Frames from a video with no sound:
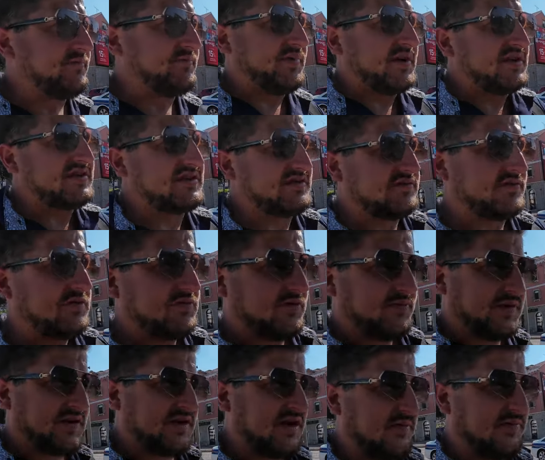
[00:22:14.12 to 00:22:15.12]
Bus 3 will
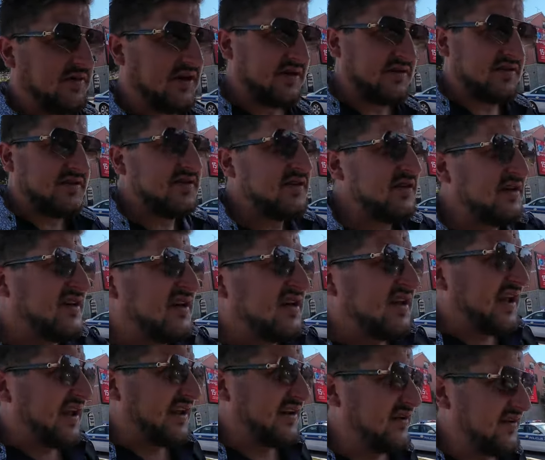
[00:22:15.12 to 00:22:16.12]
be coming,
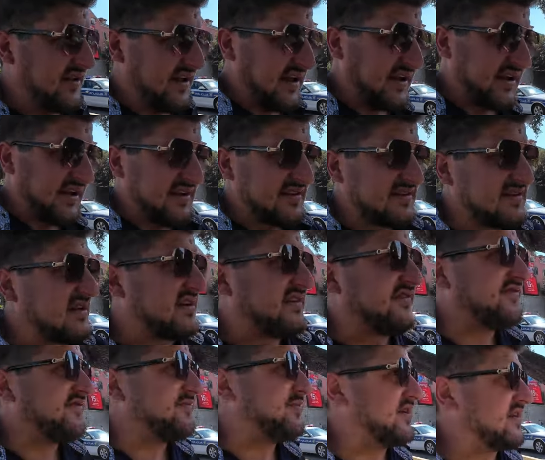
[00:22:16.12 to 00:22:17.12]
and all that kind of
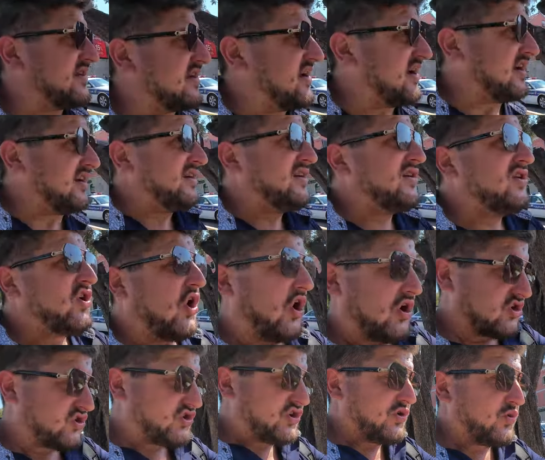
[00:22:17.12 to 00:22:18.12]
stuff. But
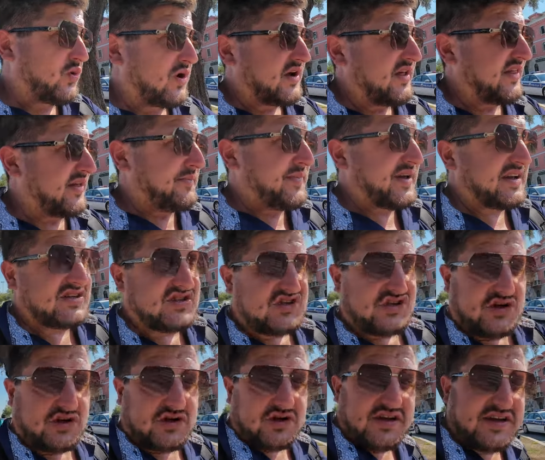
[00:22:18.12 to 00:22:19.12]
I'll show you where the big
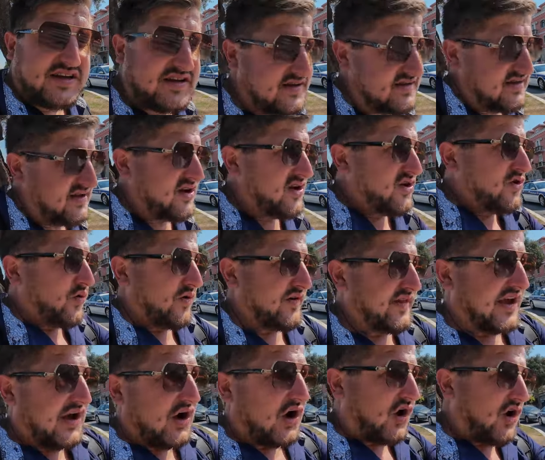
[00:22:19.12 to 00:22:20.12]
circle is, where
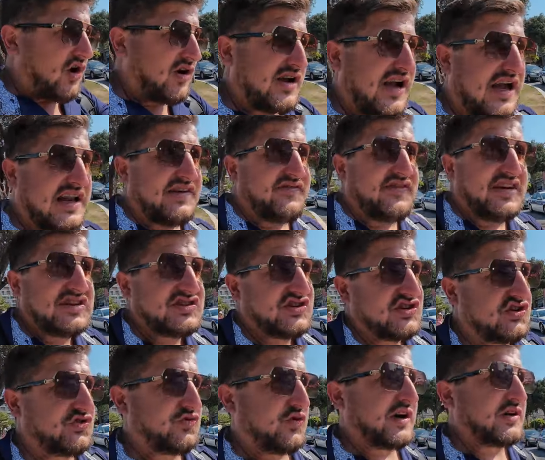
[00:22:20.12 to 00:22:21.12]
they all kind of
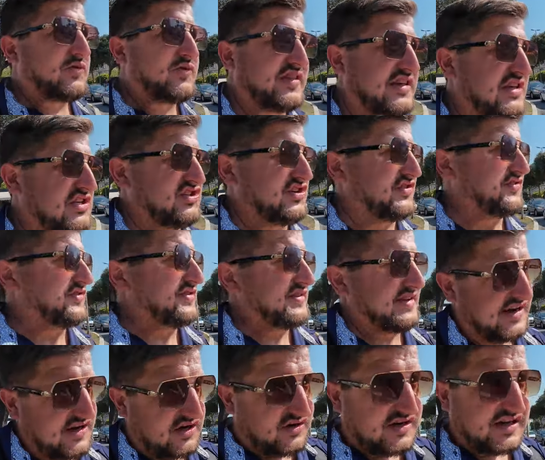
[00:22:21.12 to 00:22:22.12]
intertwine with each other, and
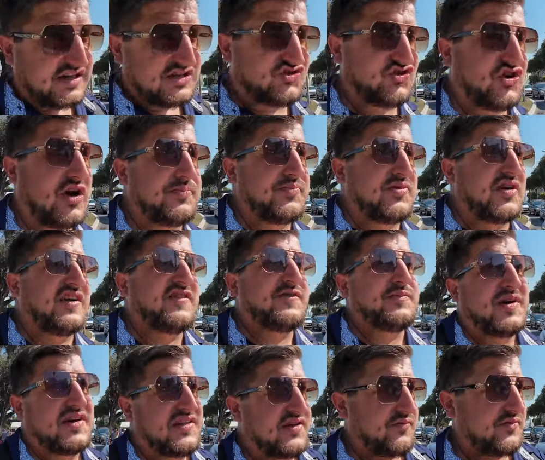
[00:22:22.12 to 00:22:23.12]
they all get dropped off
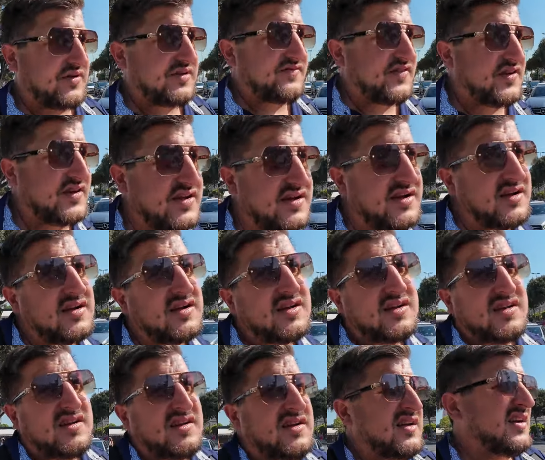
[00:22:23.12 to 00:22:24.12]
by the Riva here.
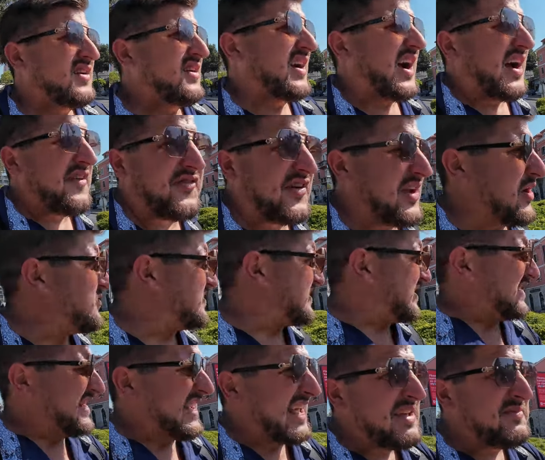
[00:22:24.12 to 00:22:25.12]
I forget what
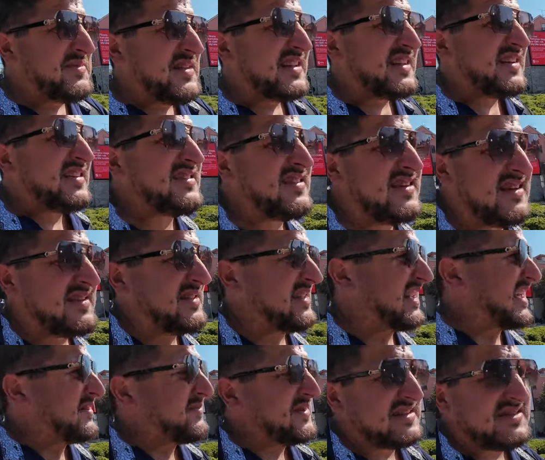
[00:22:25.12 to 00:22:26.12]
the name
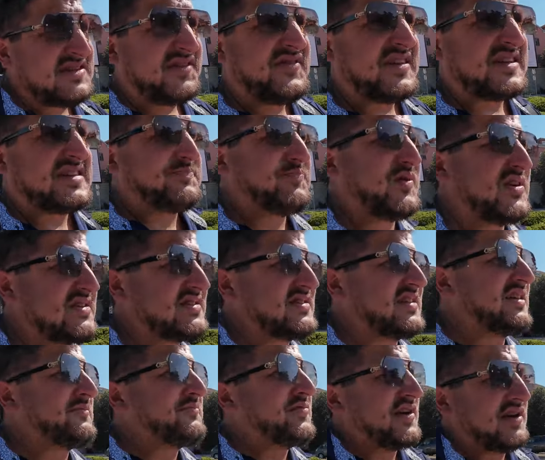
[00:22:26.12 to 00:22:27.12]
is of this bus
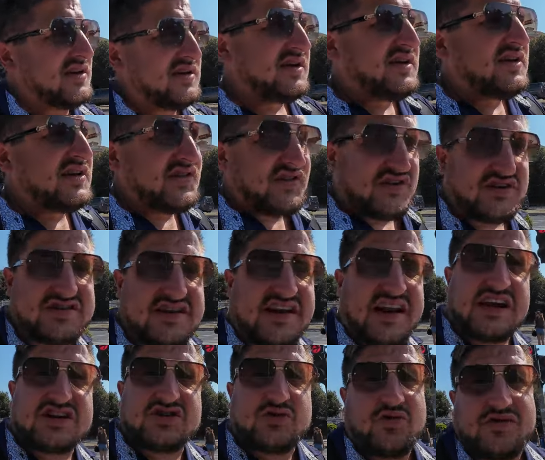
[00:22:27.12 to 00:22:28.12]
stop, but there's an
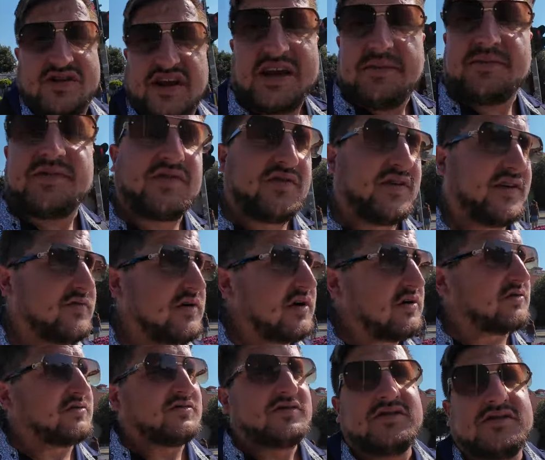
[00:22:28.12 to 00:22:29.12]
actual name to it.
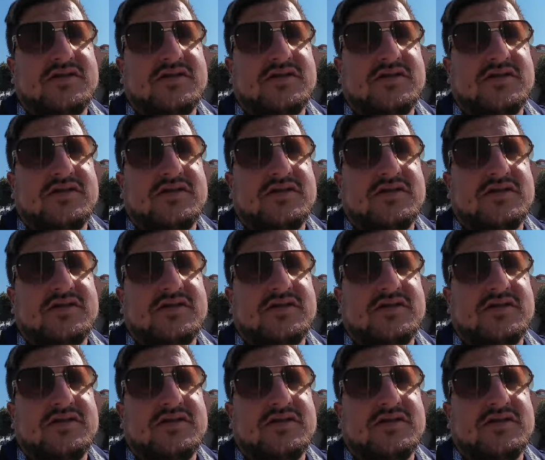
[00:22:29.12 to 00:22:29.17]
Whoa.